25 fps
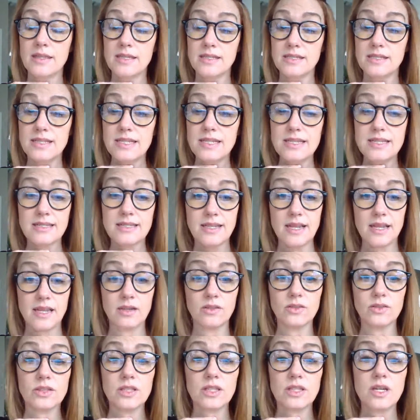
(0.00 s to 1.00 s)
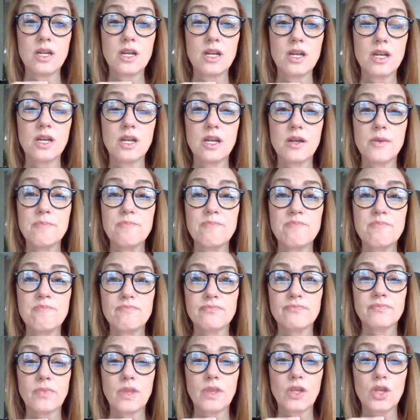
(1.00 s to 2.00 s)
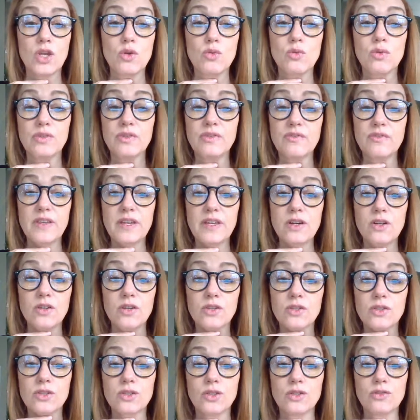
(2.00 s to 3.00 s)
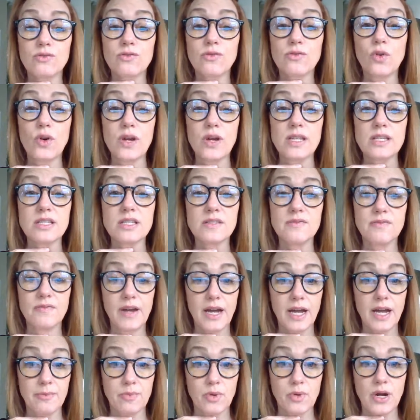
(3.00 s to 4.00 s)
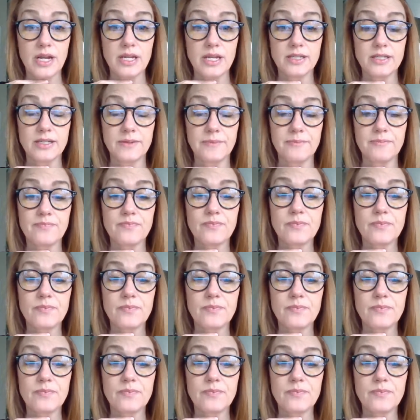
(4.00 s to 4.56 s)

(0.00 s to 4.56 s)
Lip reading: Z sound, you will feel your voice vibrate.